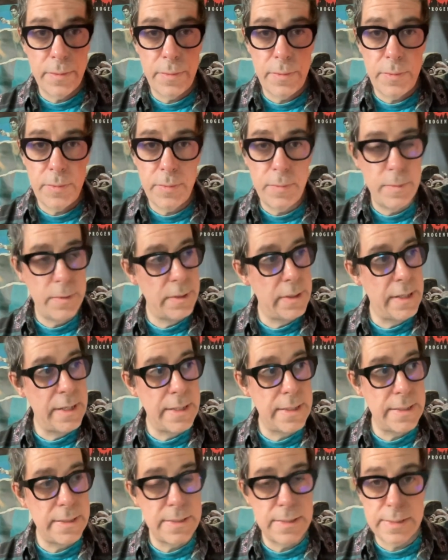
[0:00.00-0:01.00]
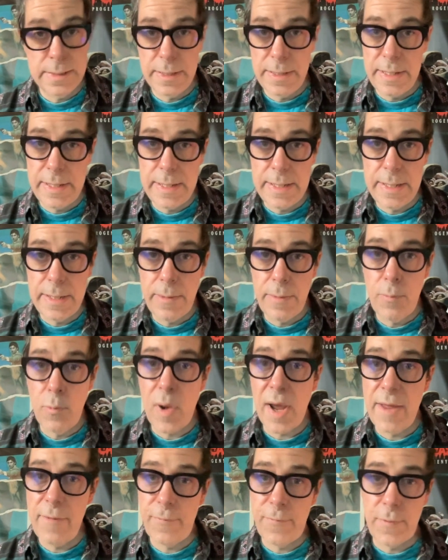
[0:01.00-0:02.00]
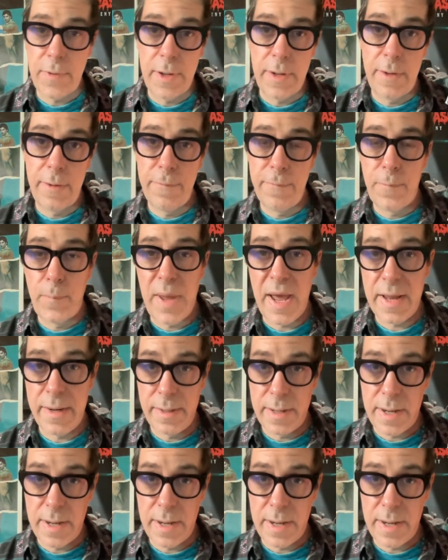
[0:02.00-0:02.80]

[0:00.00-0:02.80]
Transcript: who is the wife of Patton